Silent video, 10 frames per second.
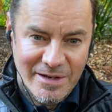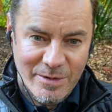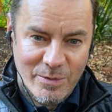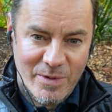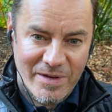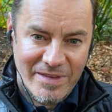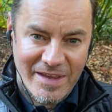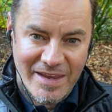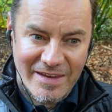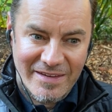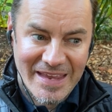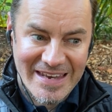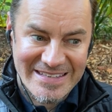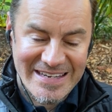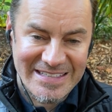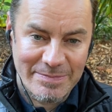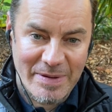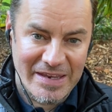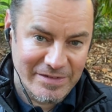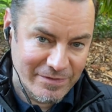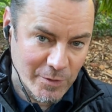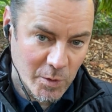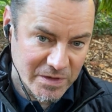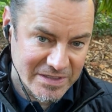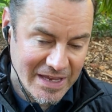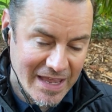where they anticipate falls,